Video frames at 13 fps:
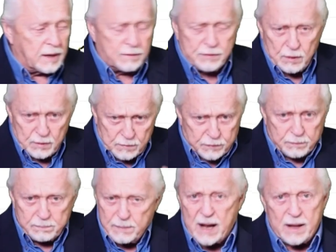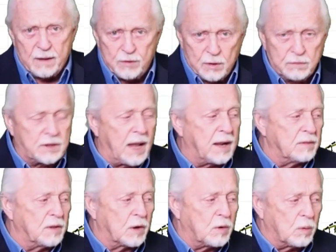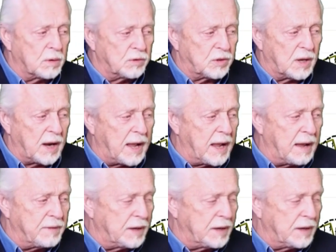And if, you, if many of you have taken the course that I have,